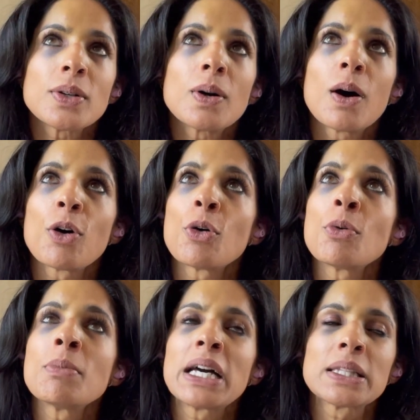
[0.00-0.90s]

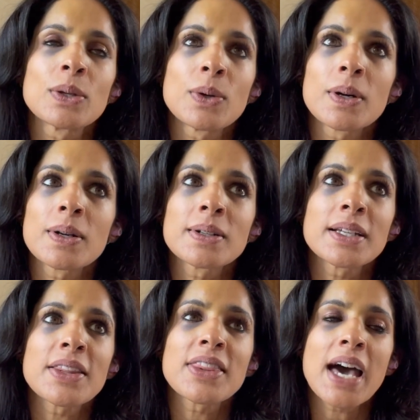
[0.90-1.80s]
oh my
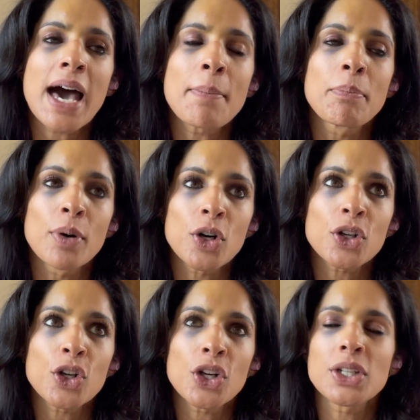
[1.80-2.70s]
Lord, that
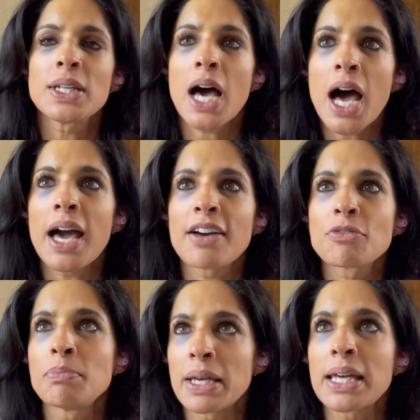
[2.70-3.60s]
book could not
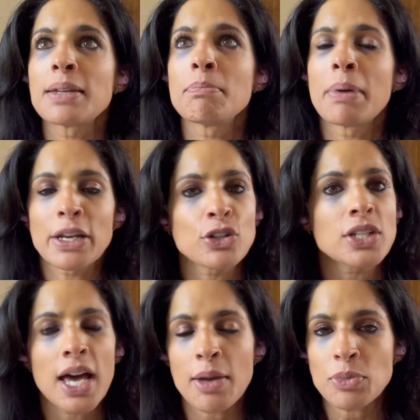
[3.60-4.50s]
have been better
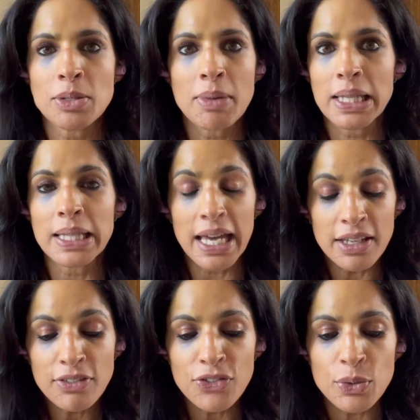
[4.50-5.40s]
timed in my
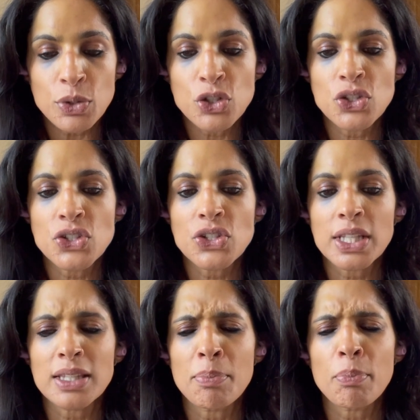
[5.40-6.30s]
life. It was just
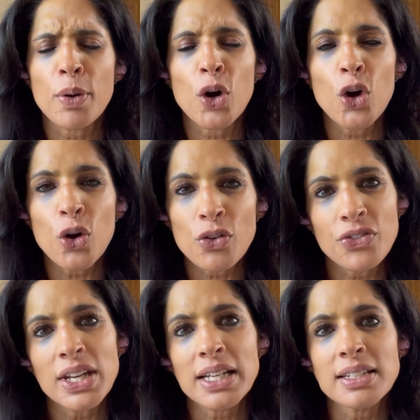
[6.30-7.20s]
like the
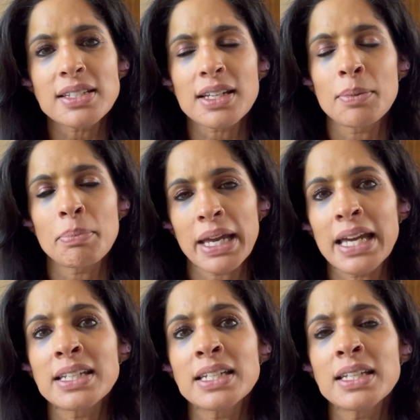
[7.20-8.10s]
perfect
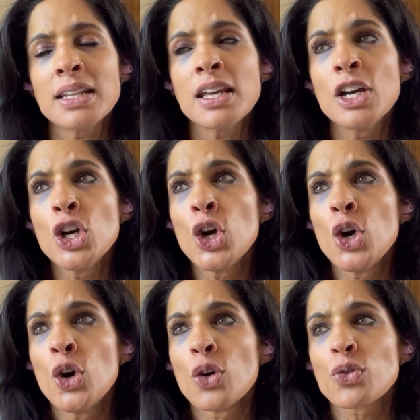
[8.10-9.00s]
companion
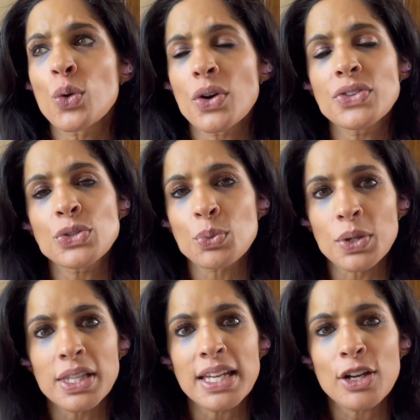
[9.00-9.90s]
for this
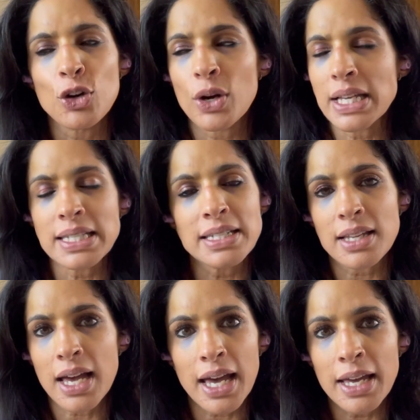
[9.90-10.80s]
really crazy
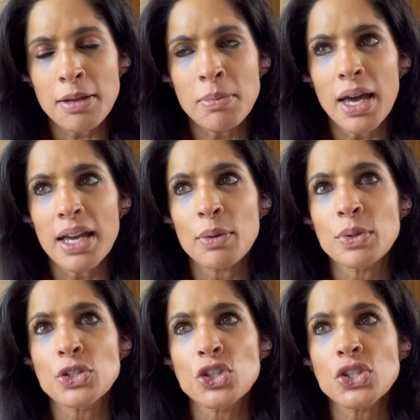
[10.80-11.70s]
time. It
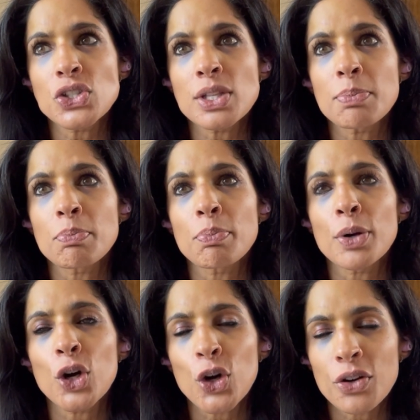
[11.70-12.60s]
was just the
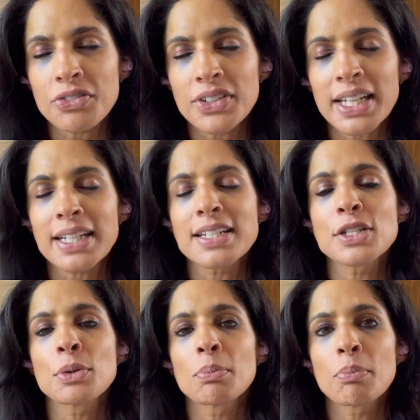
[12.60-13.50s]
perfect
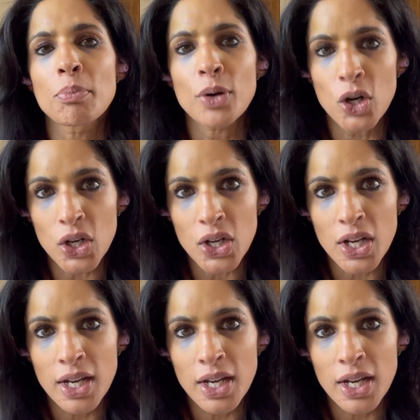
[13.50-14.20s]
book.